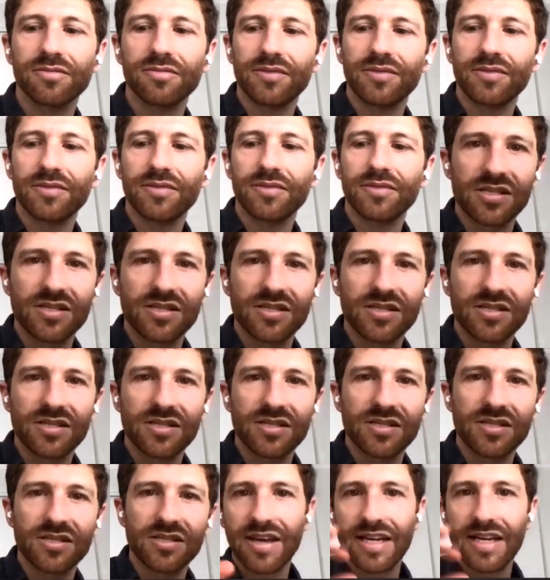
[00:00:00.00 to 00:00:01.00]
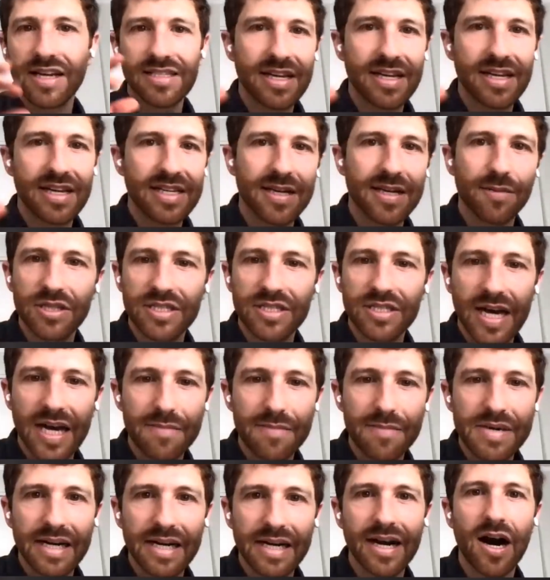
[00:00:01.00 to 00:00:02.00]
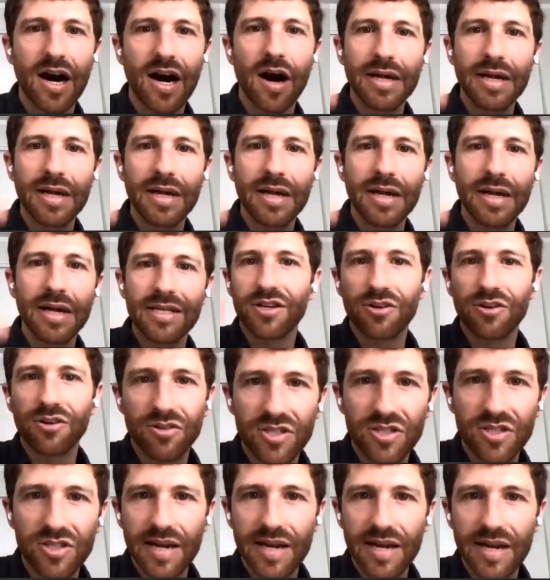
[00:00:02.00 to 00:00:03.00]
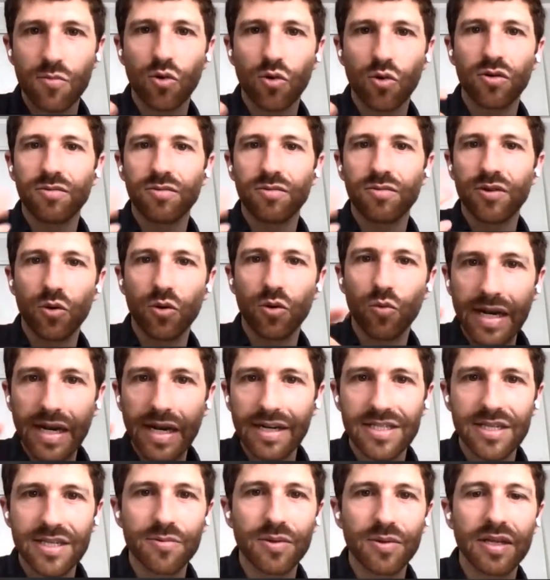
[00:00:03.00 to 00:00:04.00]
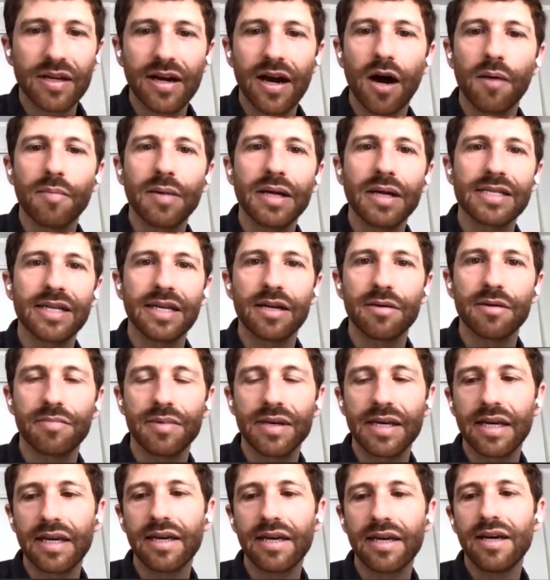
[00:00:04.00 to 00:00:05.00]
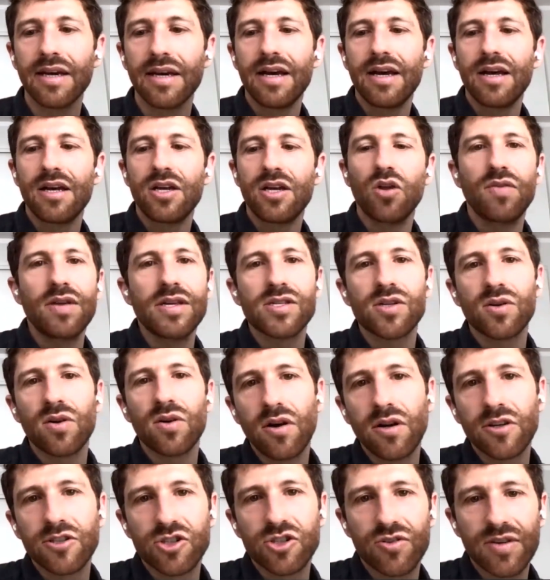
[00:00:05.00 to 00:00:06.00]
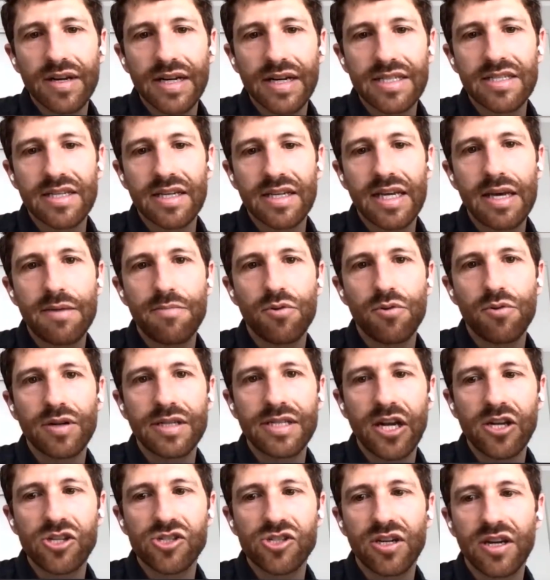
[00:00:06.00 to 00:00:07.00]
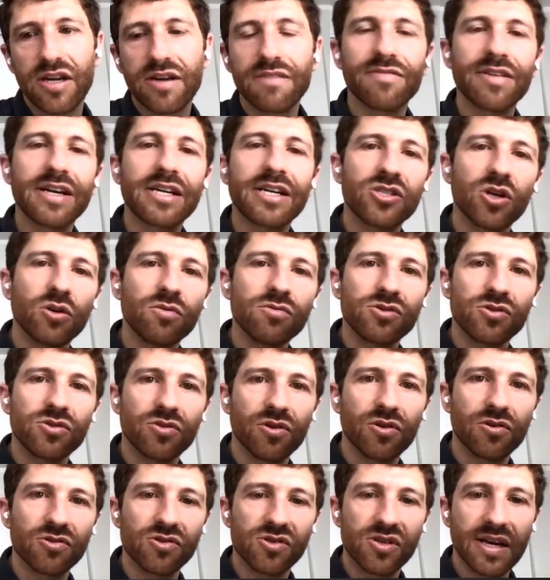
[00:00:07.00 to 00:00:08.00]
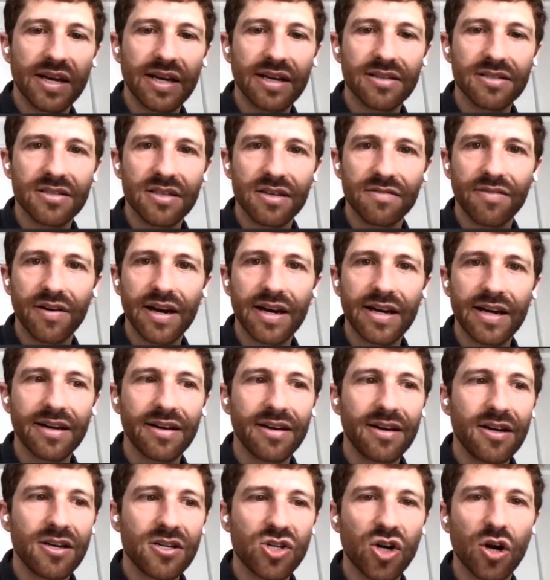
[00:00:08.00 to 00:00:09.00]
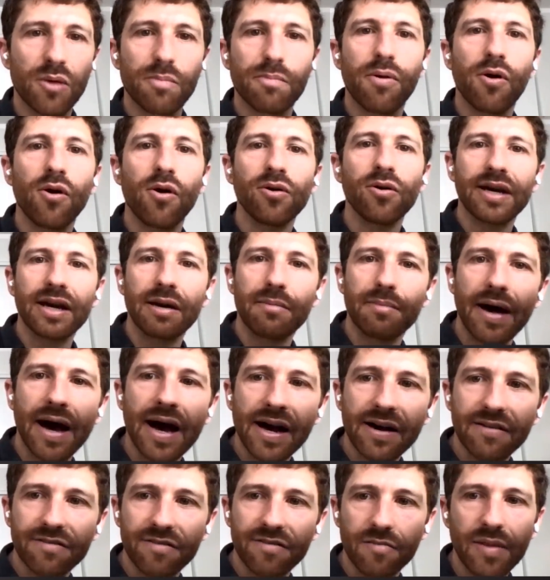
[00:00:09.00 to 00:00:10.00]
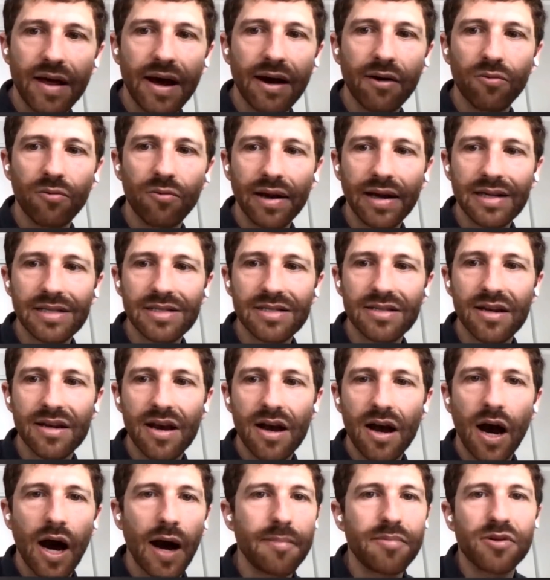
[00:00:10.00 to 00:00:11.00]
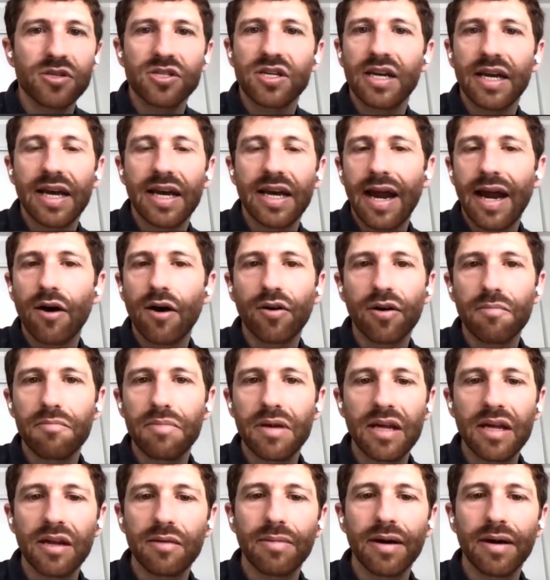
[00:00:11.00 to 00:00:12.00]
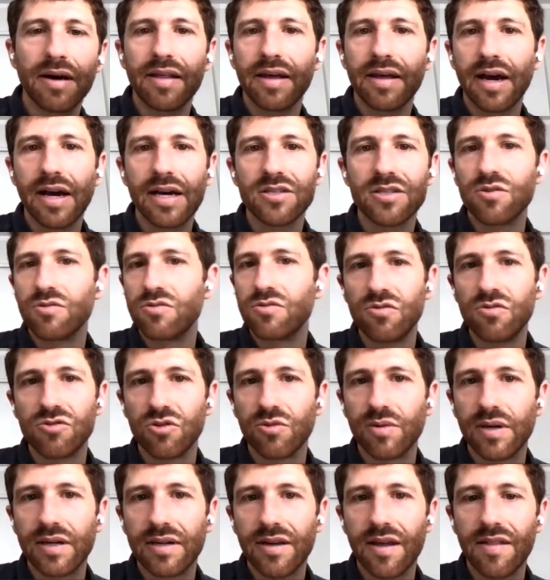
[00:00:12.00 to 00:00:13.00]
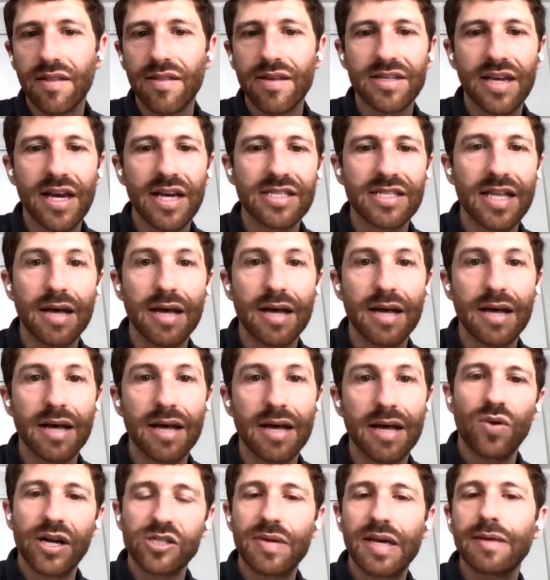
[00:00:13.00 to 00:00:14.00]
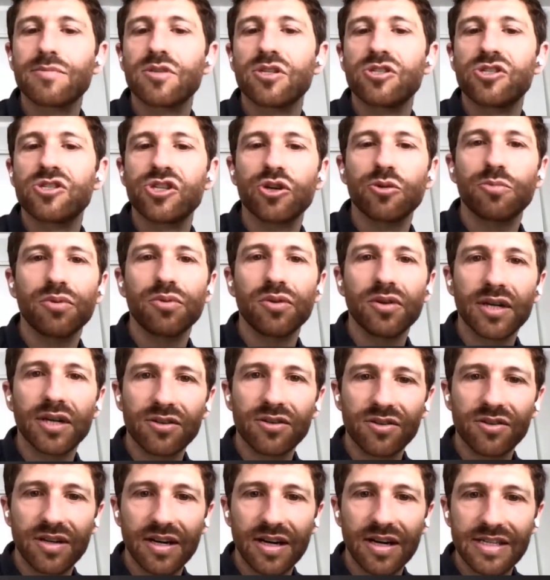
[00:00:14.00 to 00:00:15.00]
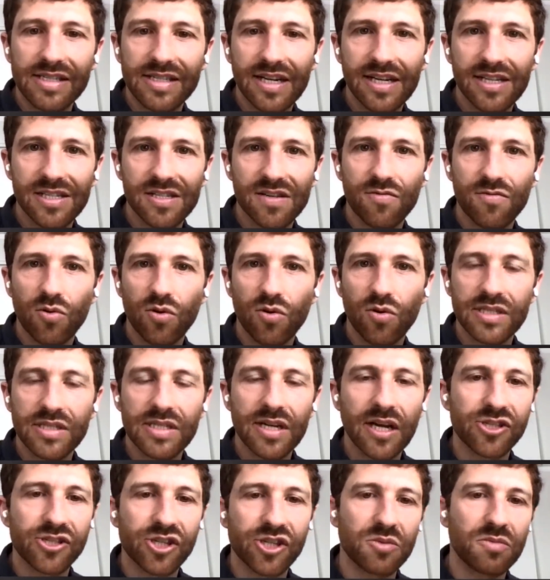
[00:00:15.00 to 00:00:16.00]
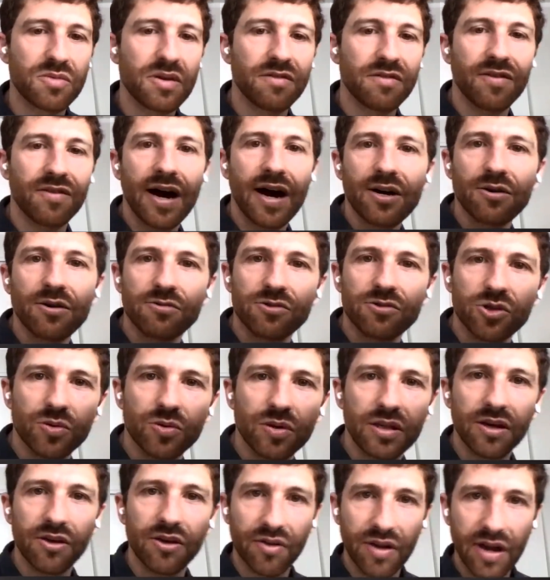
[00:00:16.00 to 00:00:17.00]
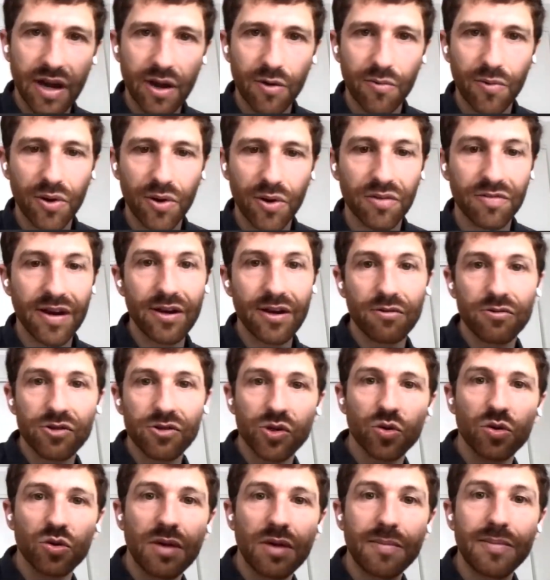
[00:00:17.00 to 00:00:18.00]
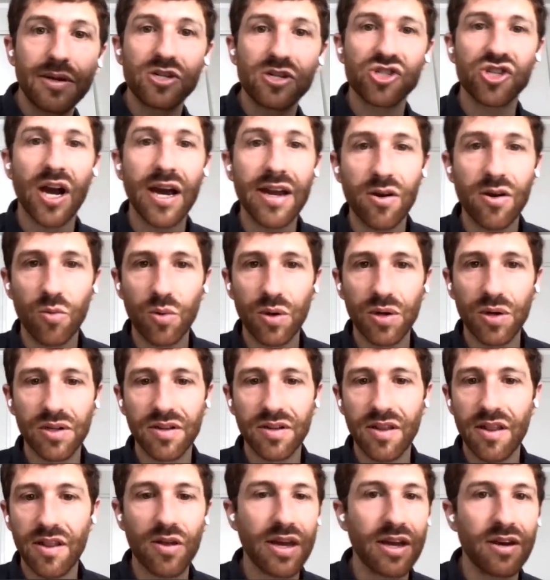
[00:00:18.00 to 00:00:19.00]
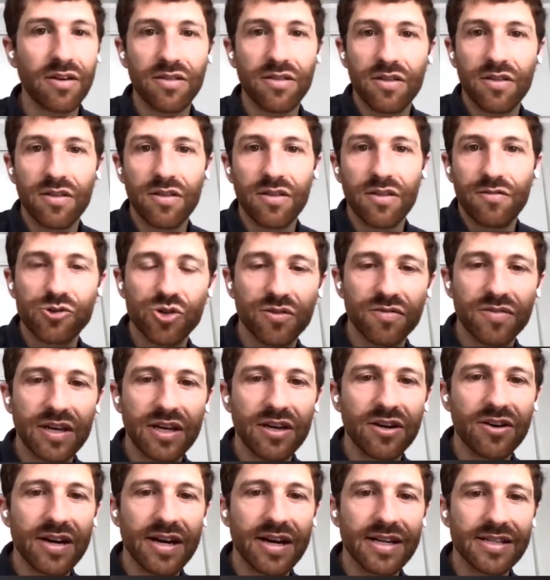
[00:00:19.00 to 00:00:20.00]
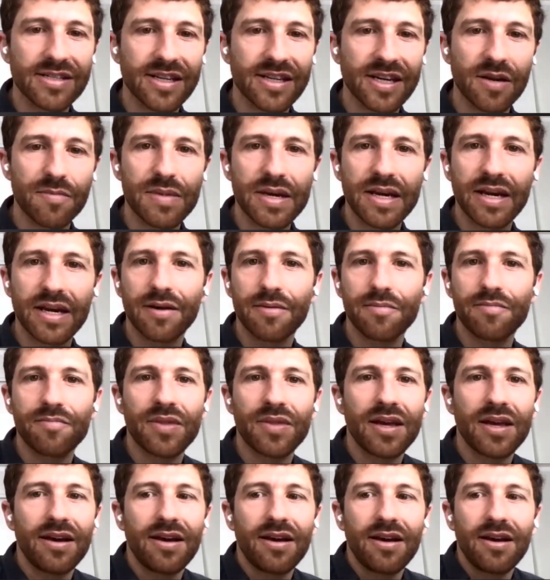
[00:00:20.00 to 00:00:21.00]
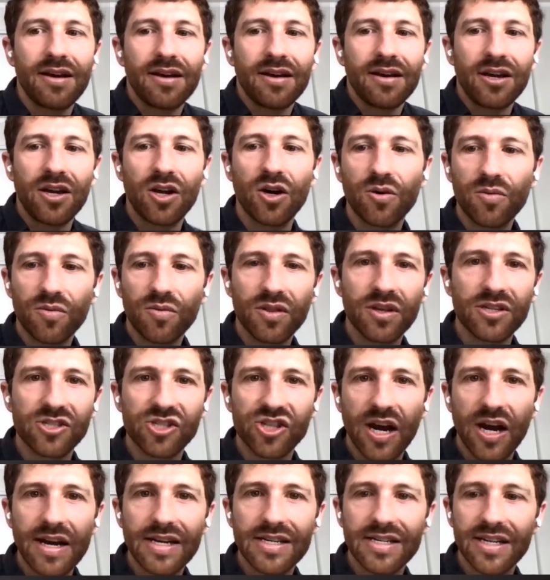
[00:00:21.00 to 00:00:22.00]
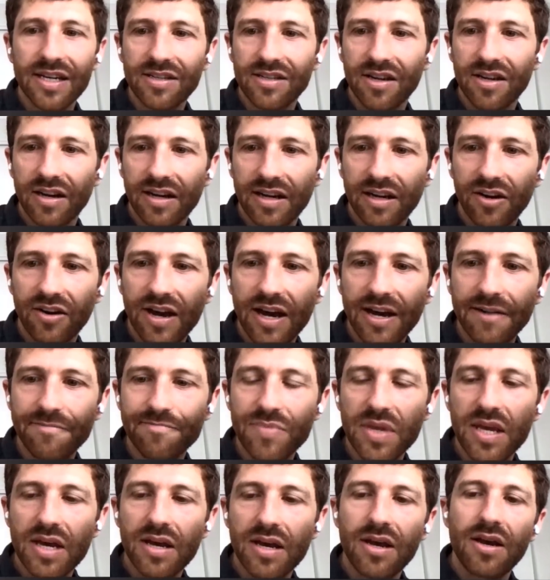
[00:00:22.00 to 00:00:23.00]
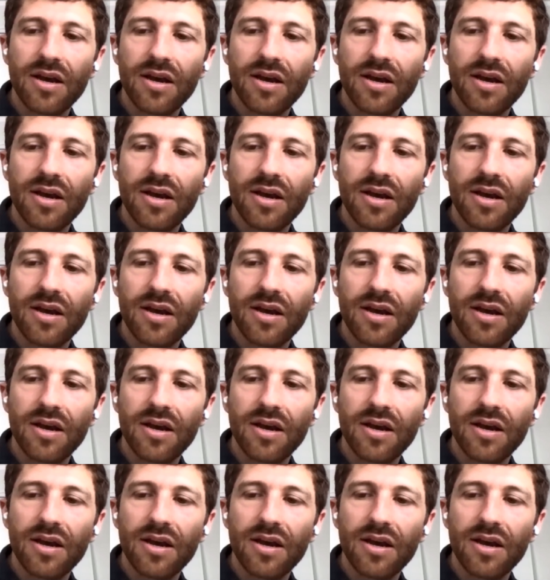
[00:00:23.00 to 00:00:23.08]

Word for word: you know ellipsis dotted thing saying someone's typing a comment so that you're stayed more you're waiting to see what the comment's going to be you know these are all tricks to keep your attention and if they don't do those things if i start pulling back from that race i'm just going to get outcompeted by the guys who do do it in this case that might be a chinese company like tiktok so it actually becomes a geopolitical contest for it's not just if i don't do it the other guy will if i don't do it maybe china will and the, the future of the internet is going to become you know the china tiktok internet